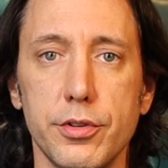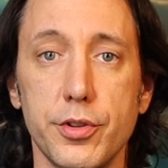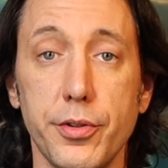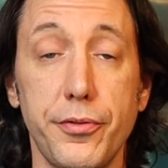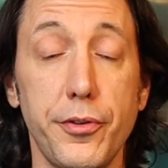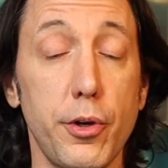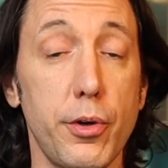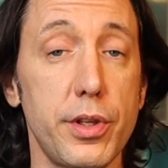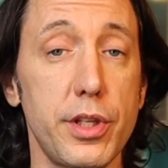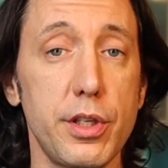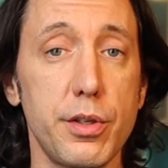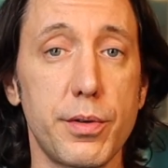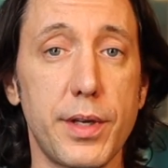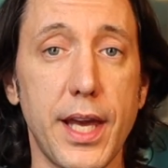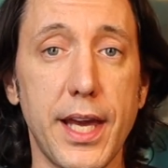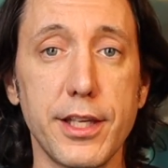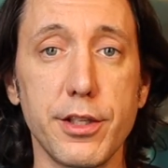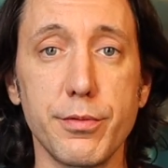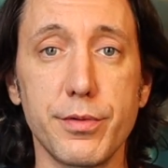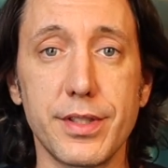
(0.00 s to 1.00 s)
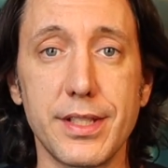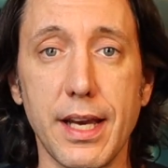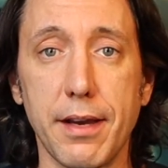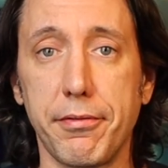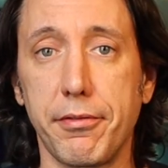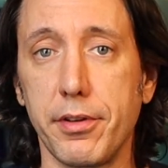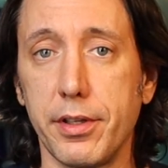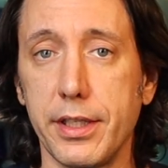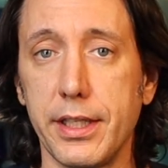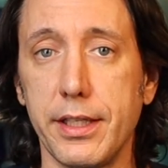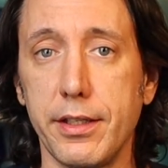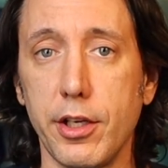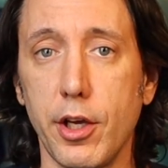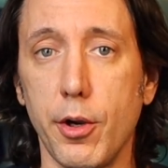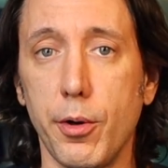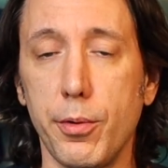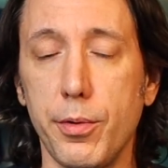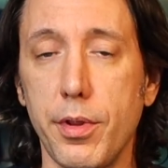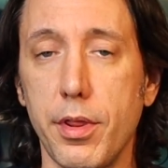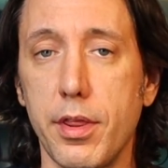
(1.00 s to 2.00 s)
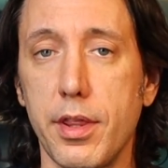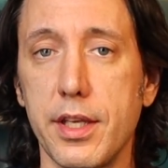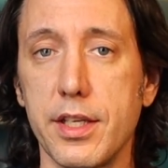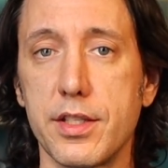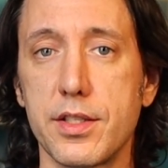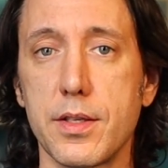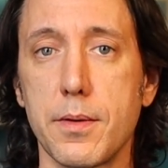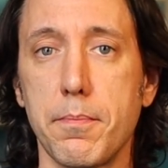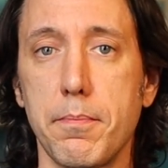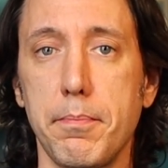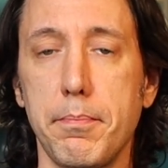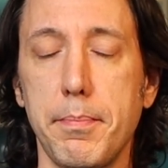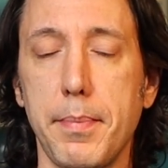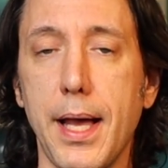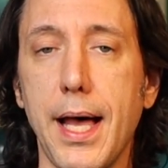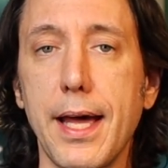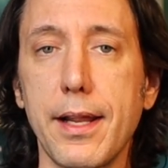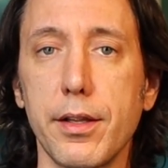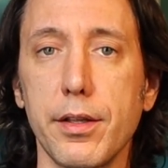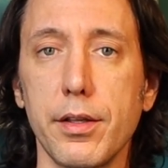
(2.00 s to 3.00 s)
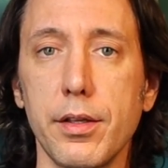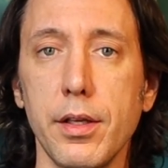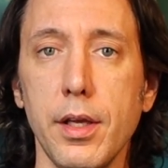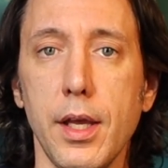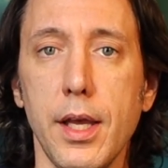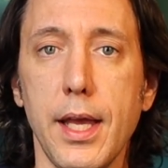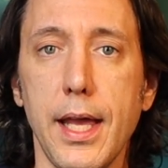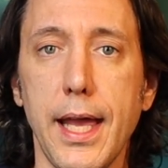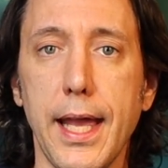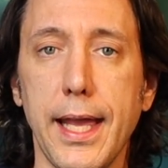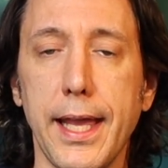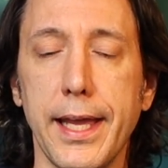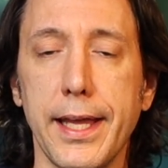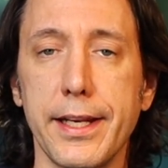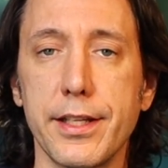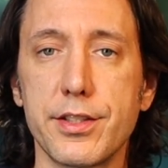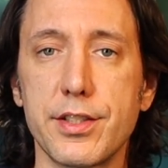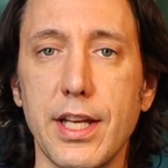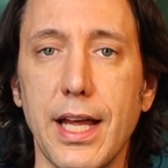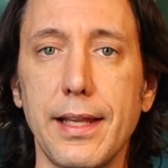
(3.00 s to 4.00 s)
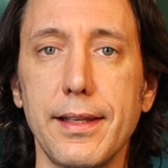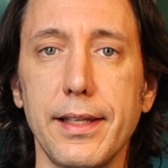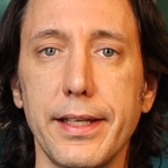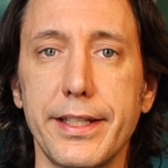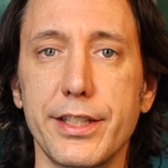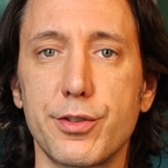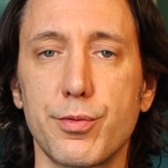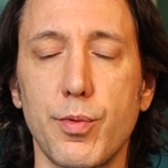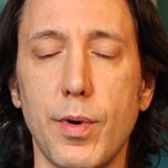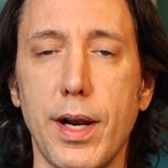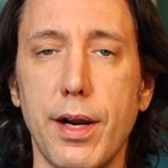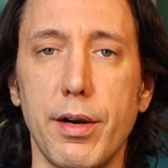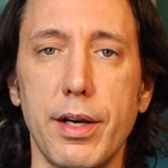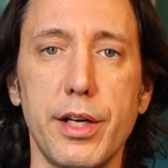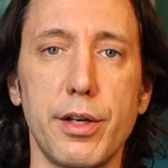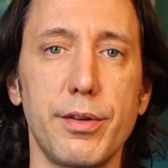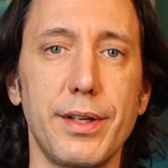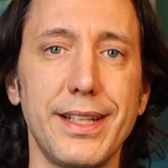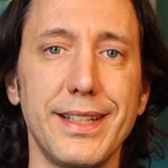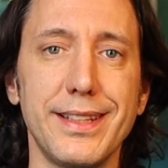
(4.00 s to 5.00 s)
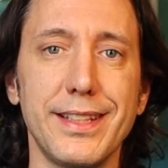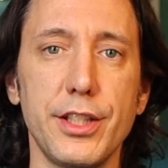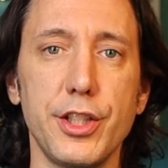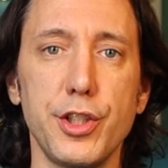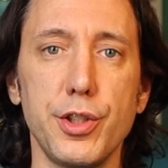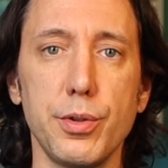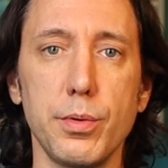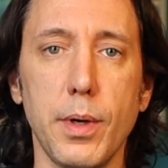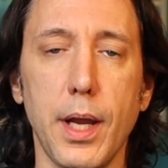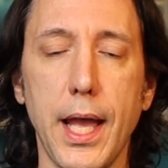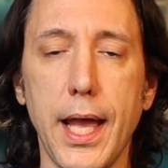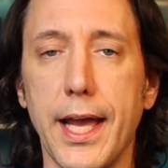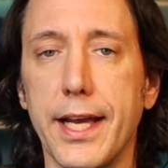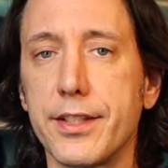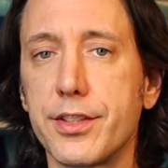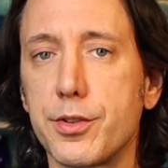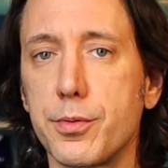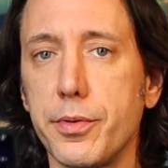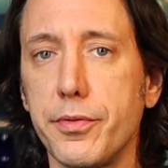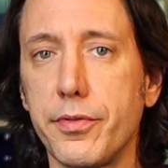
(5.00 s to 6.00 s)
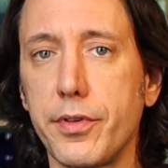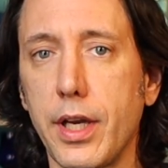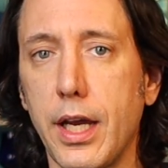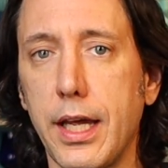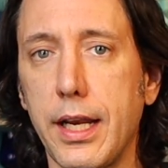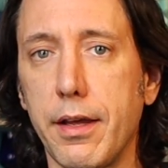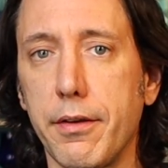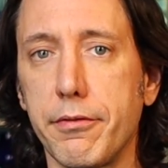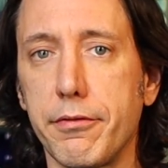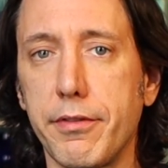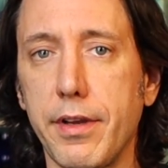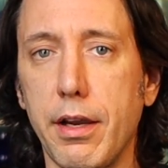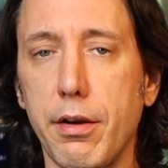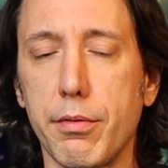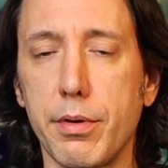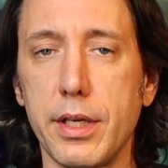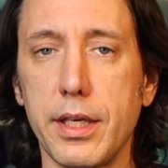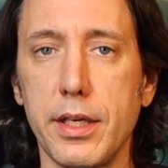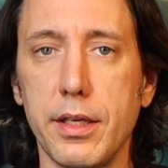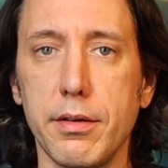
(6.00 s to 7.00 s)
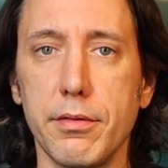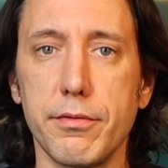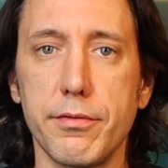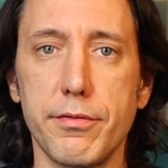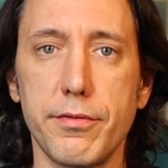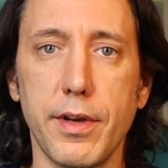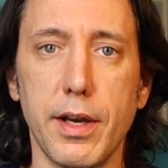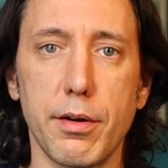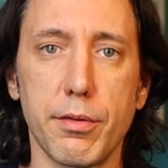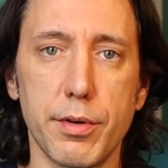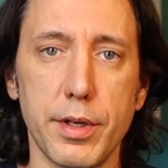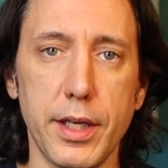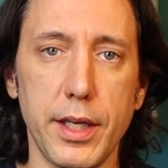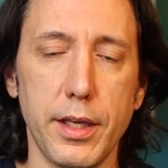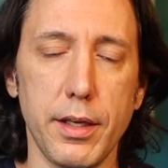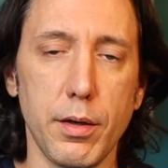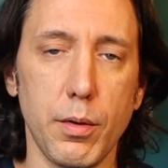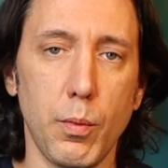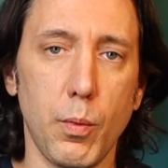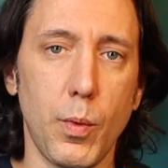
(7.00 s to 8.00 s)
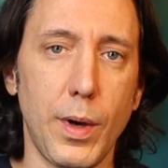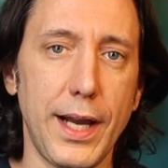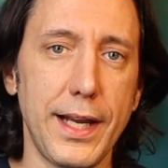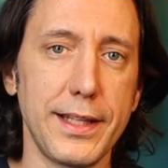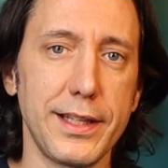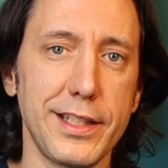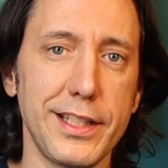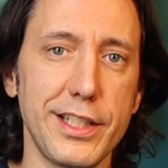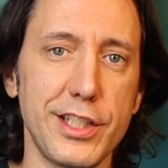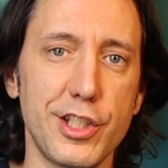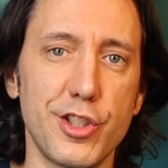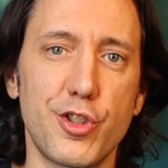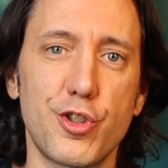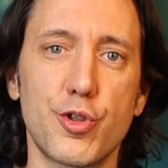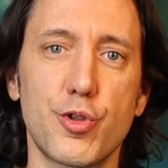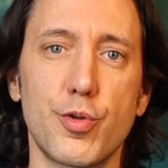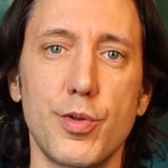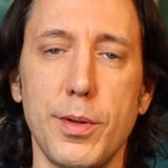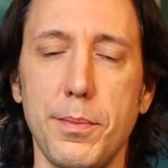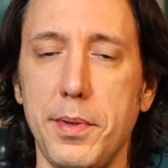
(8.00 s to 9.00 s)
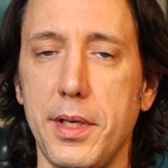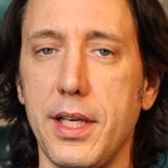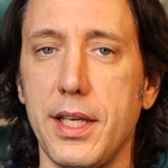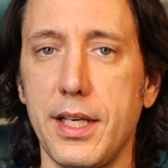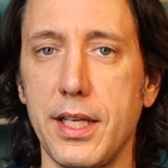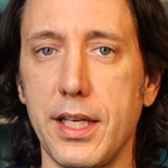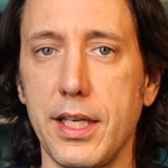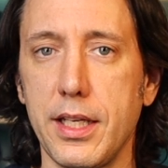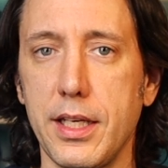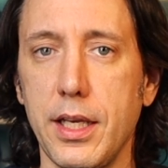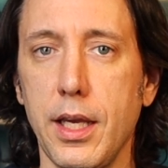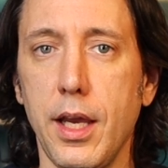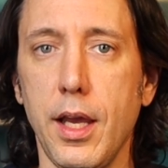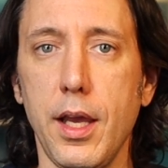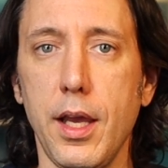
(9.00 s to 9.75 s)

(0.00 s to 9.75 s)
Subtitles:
So if you're in the UK, you definitely know this bottle, and it's not like it's rare here in the US. We've got a very, very widely distributed